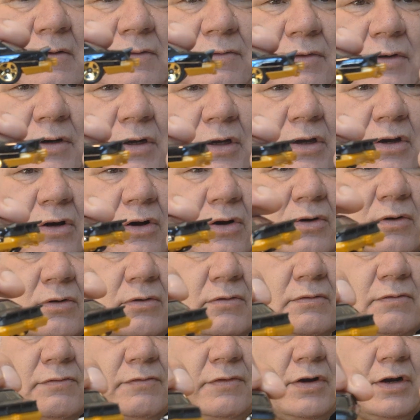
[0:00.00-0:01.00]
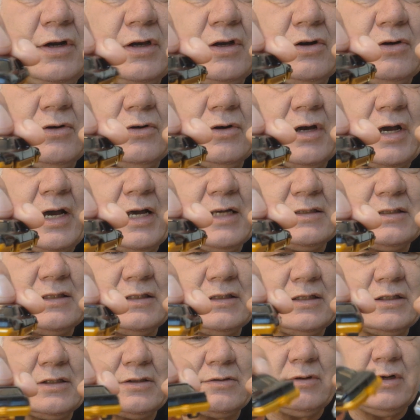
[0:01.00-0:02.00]
Very cool
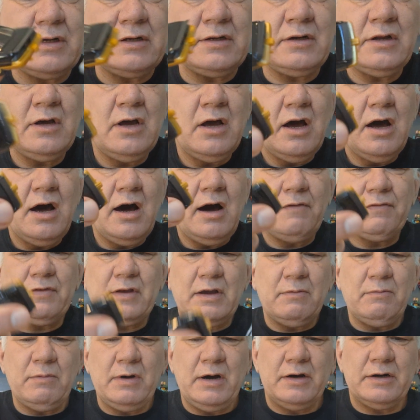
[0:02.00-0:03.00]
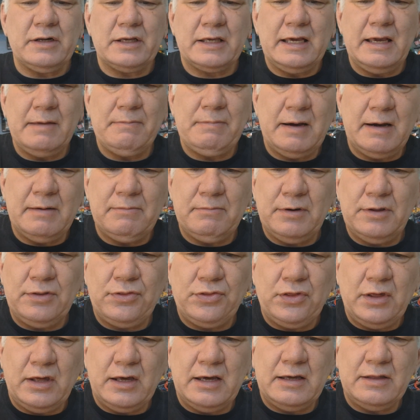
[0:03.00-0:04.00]
casting, this one. I've done well to keep up with
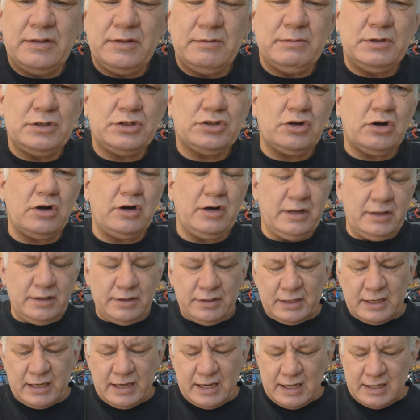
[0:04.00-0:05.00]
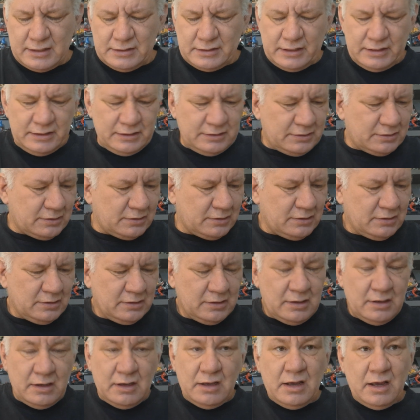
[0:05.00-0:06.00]
the majority of the castings.
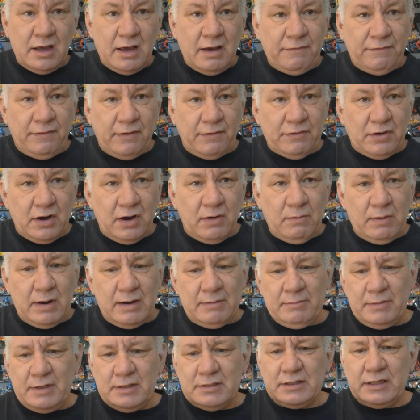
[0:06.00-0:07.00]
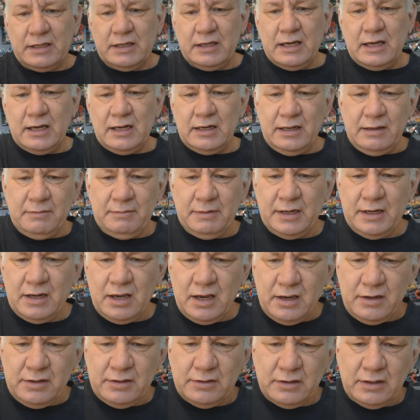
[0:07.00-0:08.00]
If I've got one missing, let me
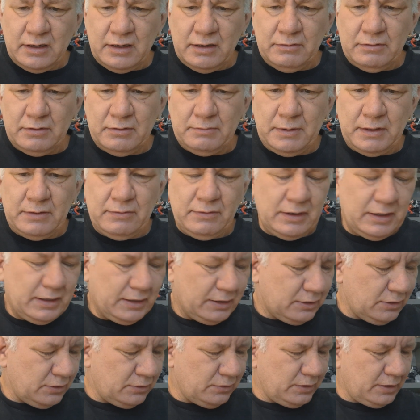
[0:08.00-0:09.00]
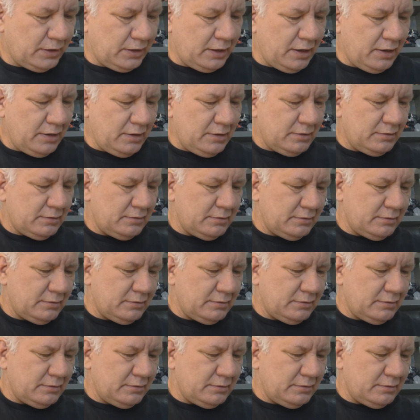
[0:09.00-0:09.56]
know. It would be really cool to know.